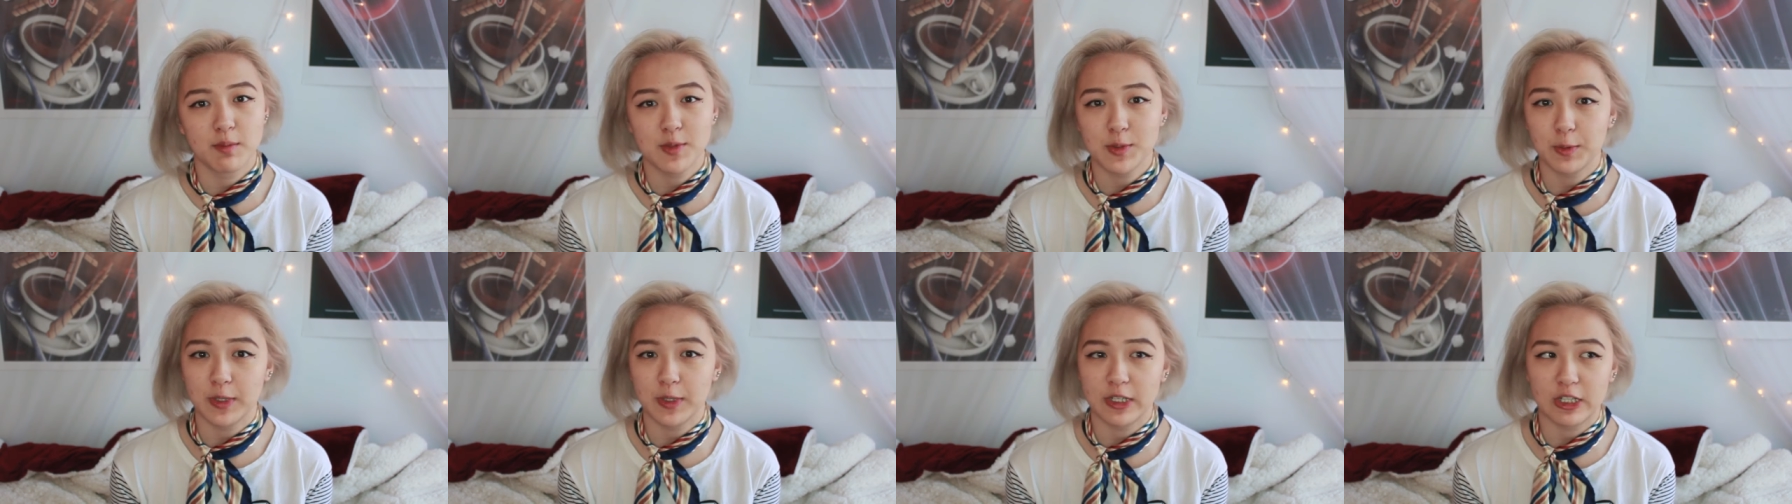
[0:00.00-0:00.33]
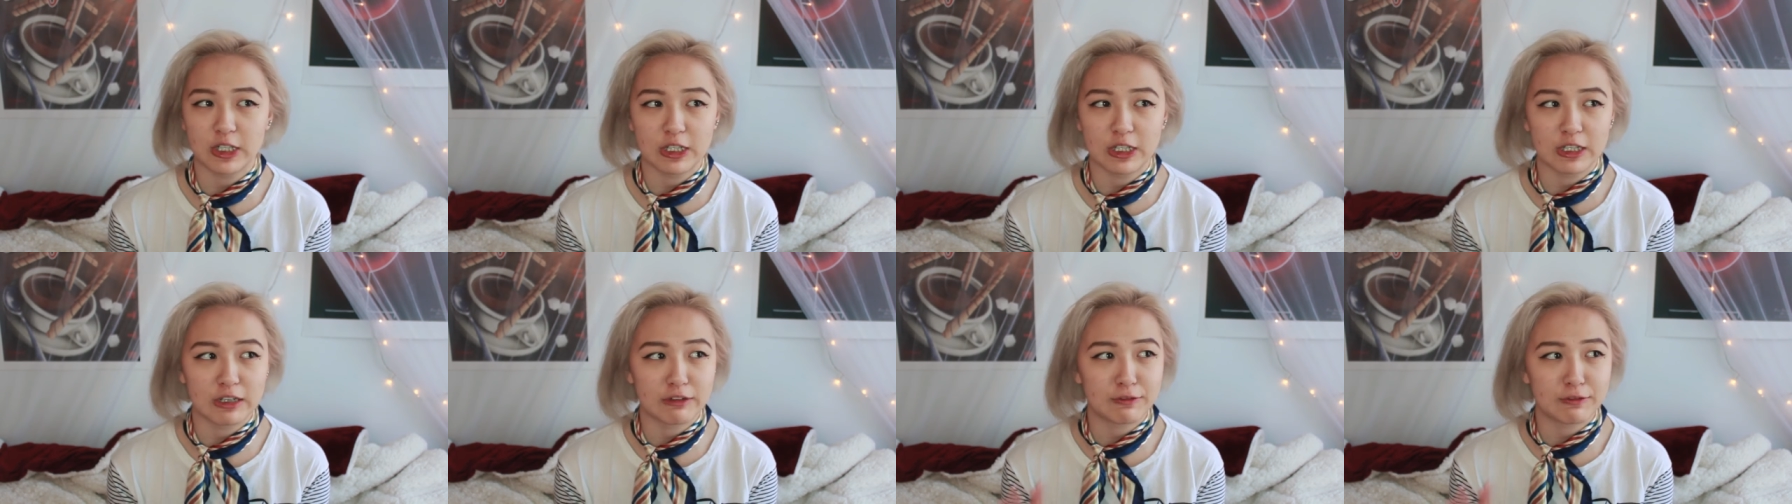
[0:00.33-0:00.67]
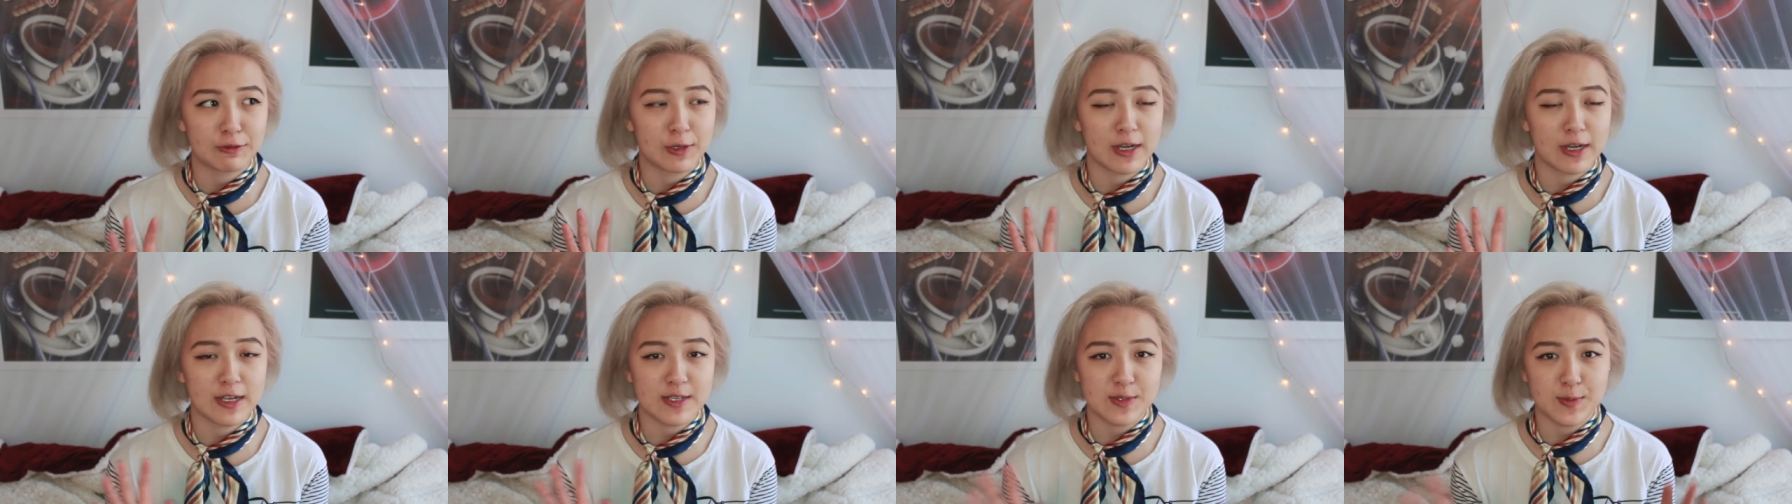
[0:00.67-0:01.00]
Twitter if
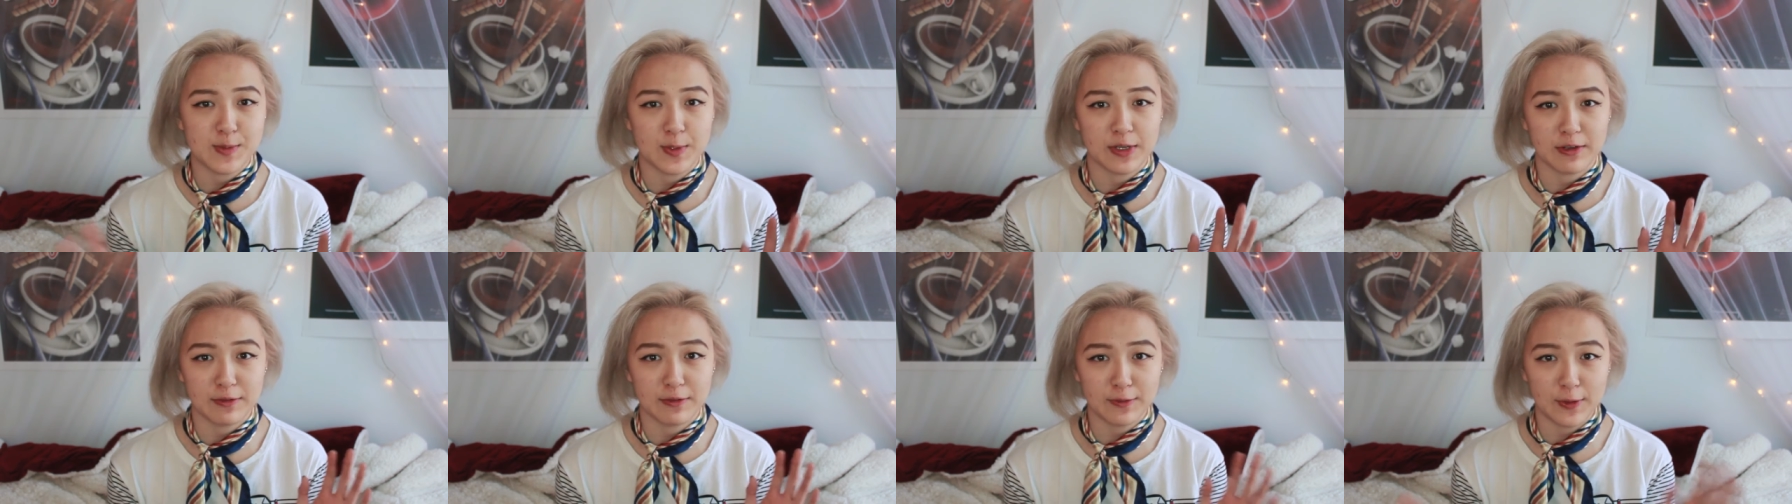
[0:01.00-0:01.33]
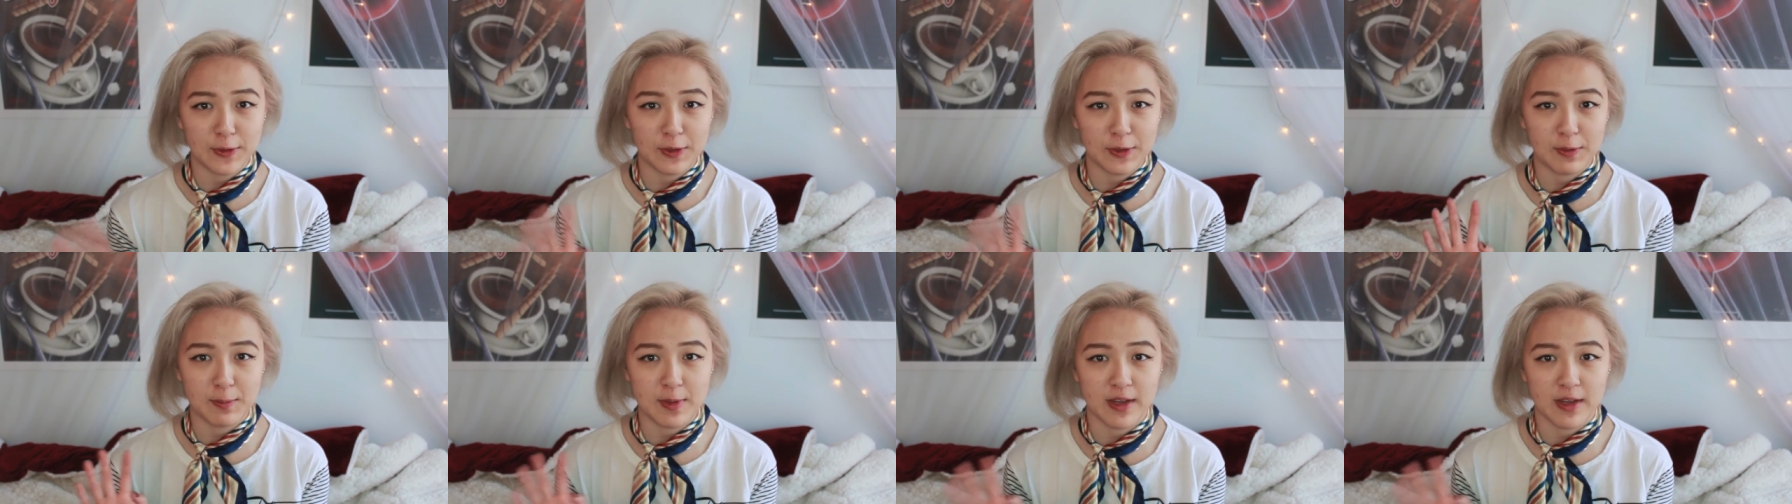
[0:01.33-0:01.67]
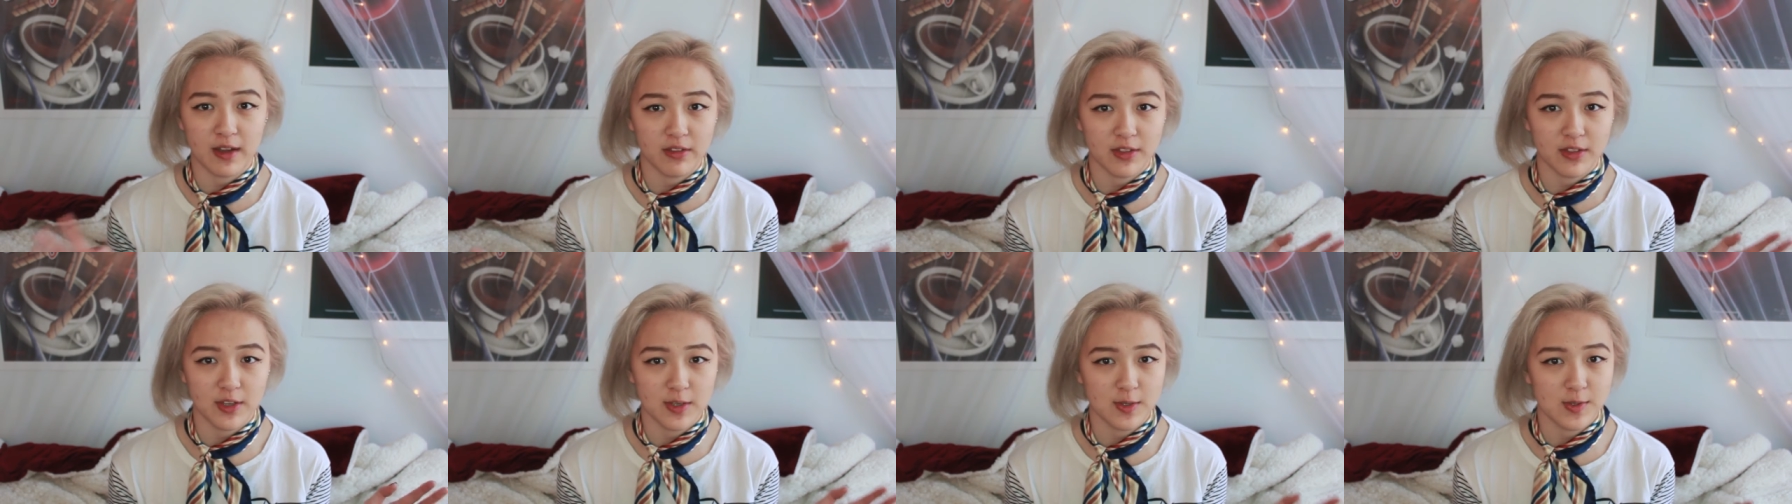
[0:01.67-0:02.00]
you guys want to follow me
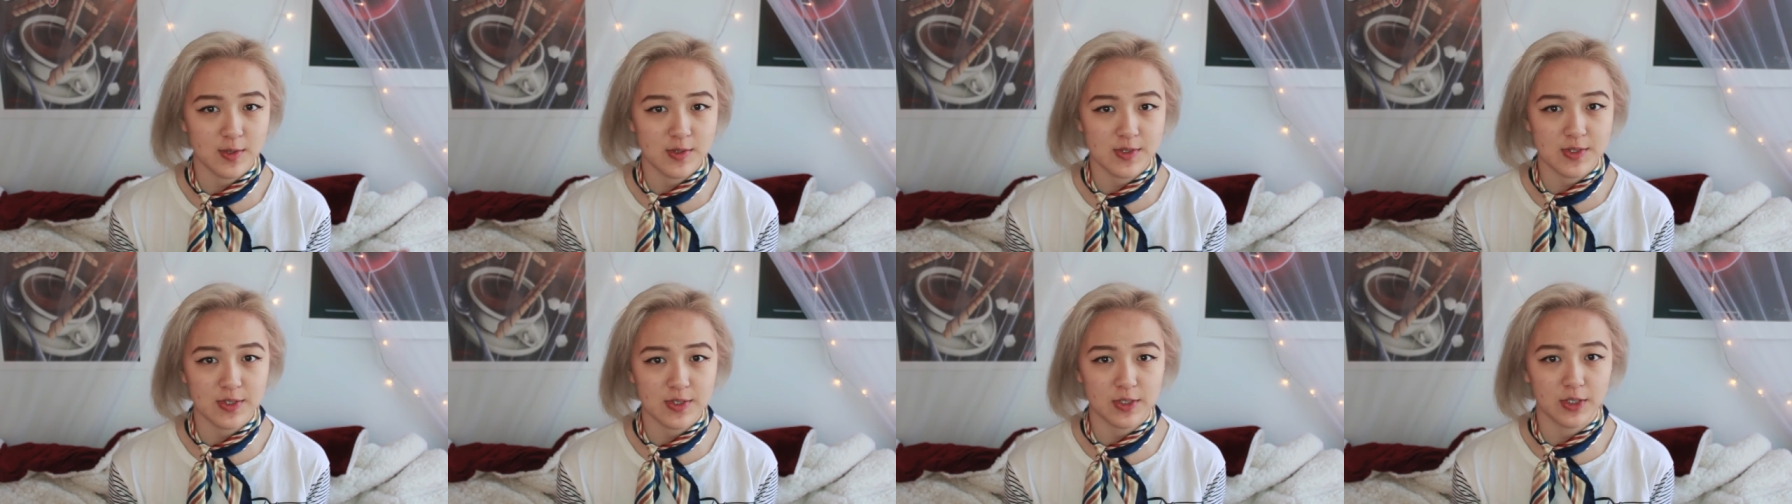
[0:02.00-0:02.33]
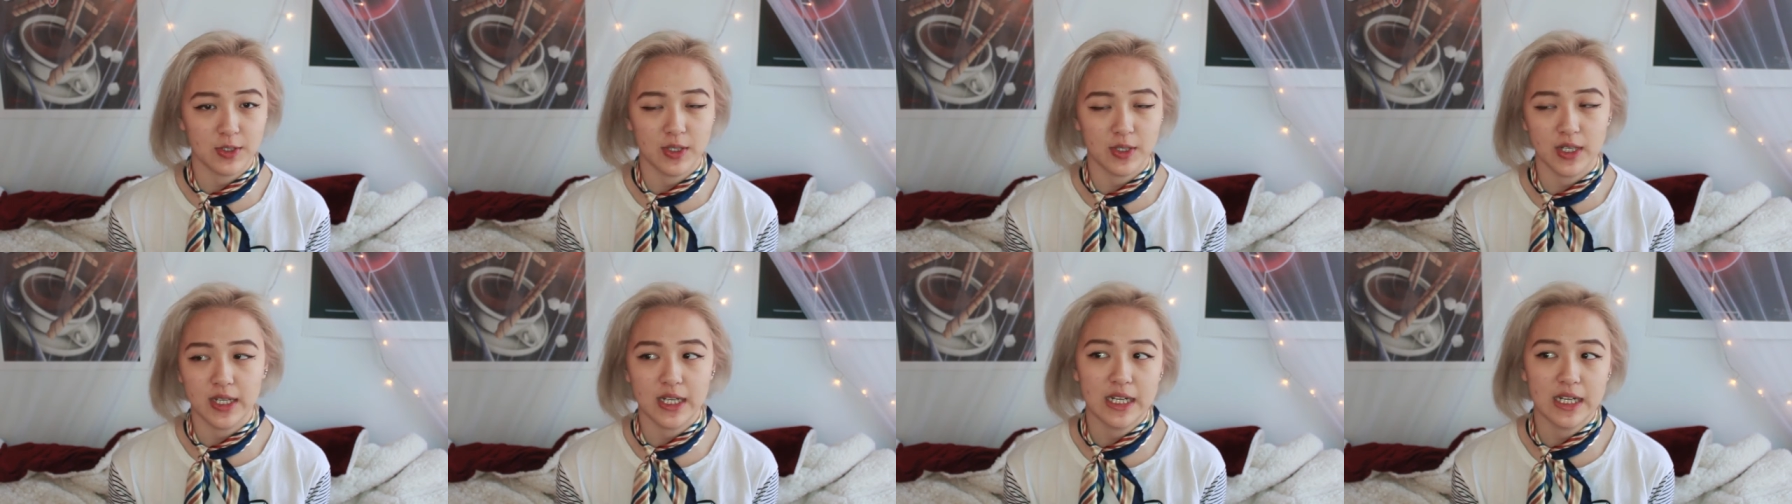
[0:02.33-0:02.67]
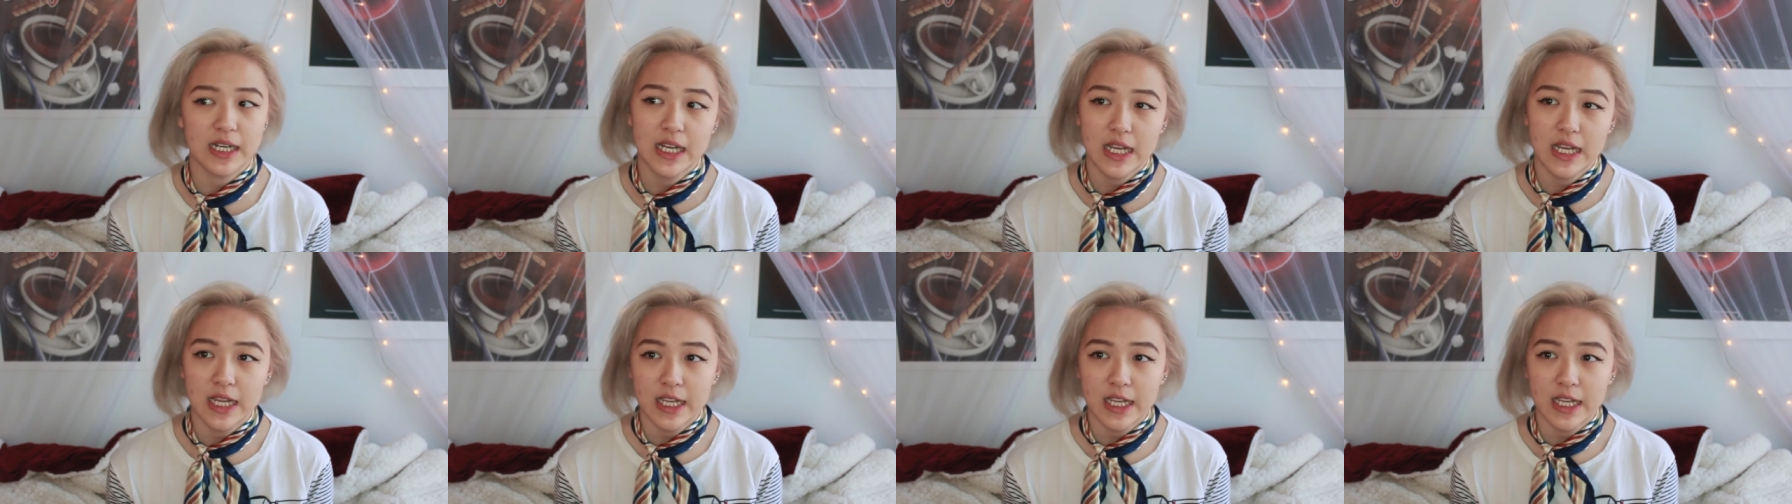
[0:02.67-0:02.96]
on those or